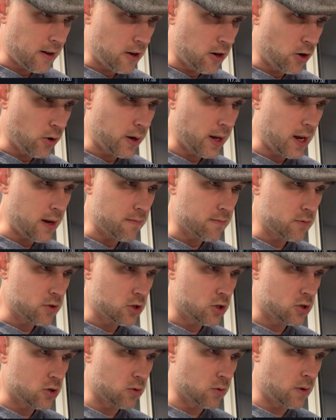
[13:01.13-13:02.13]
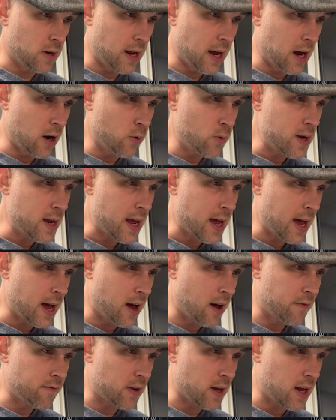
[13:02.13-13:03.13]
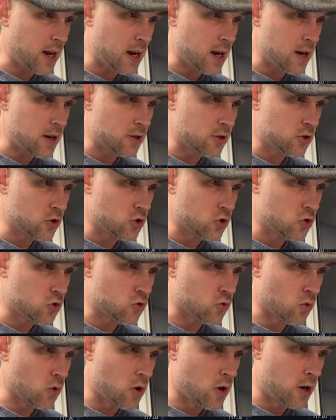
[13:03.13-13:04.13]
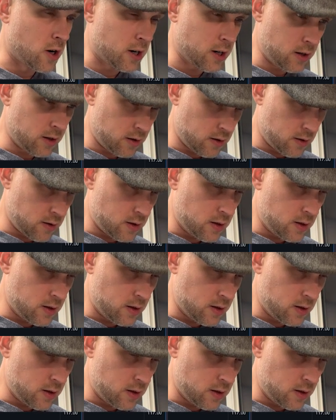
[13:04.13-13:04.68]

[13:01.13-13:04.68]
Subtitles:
Okay, so now we have a strong